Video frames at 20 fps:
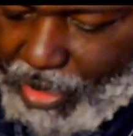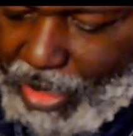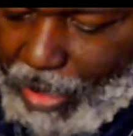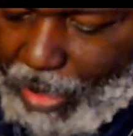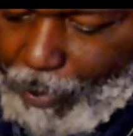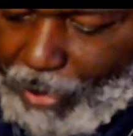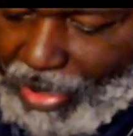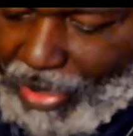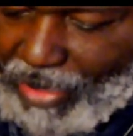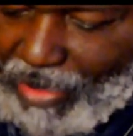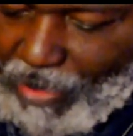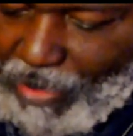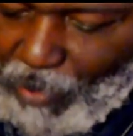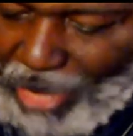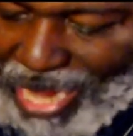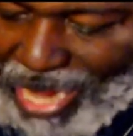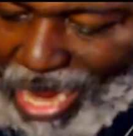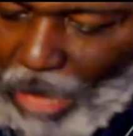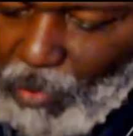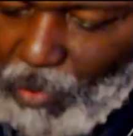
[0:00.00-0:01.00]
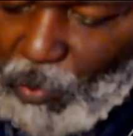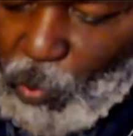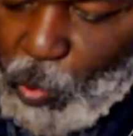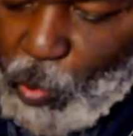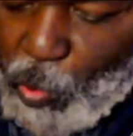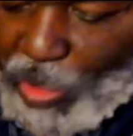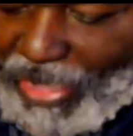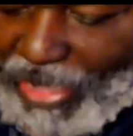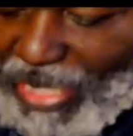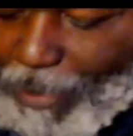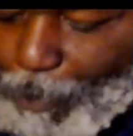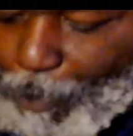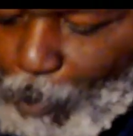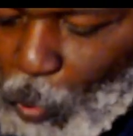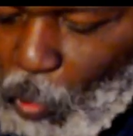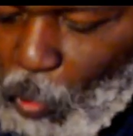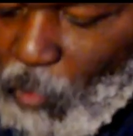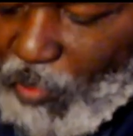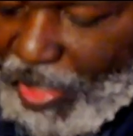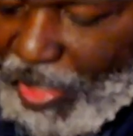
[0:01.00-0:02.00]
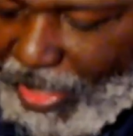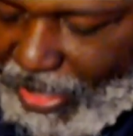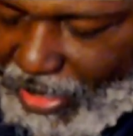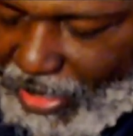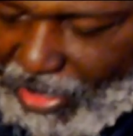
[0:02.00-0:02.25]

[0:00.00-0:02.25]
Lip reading: but without really moving it